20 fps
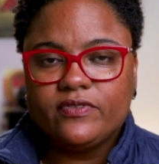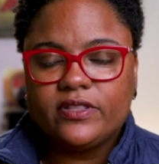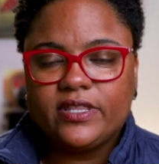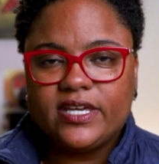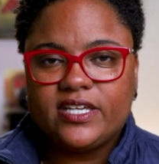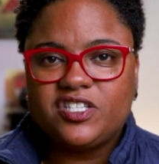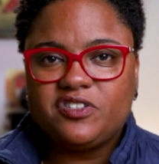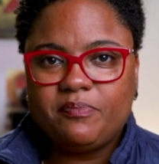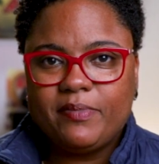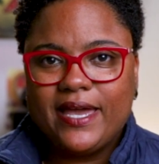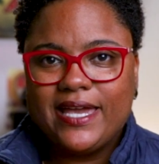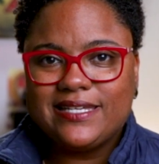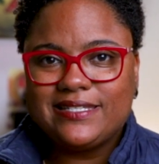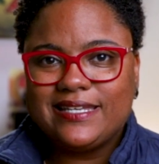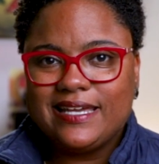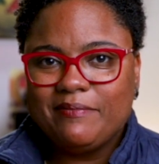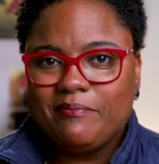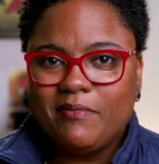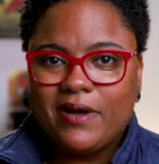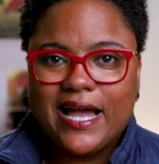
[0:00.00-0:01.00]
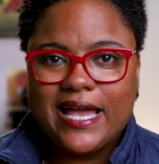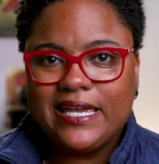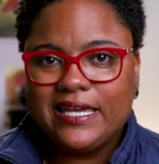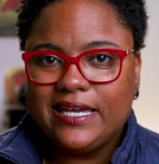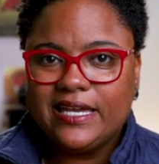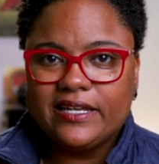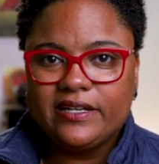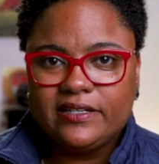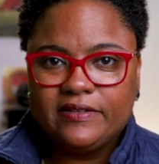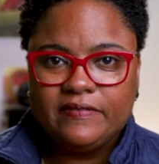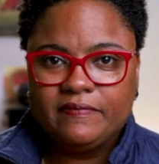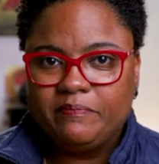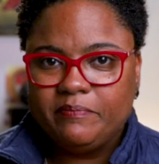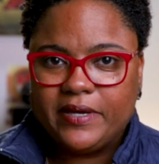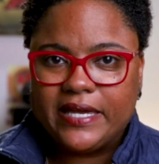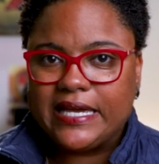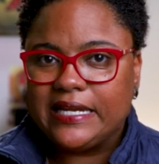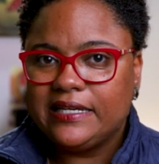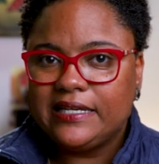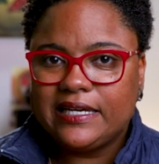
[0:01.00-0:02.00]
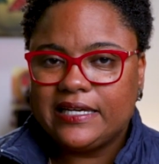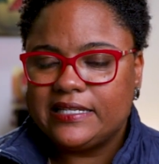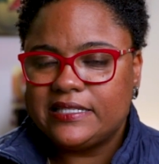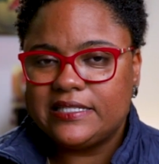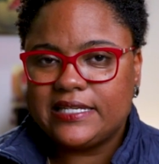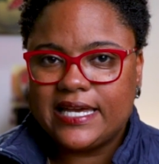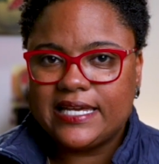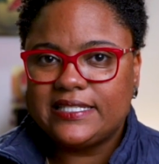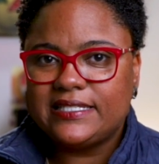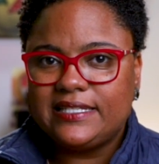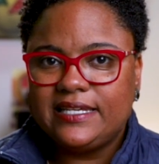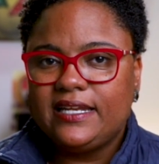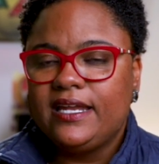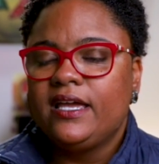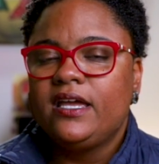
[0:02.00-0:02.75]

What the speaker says: for that space, they might get a bit congested,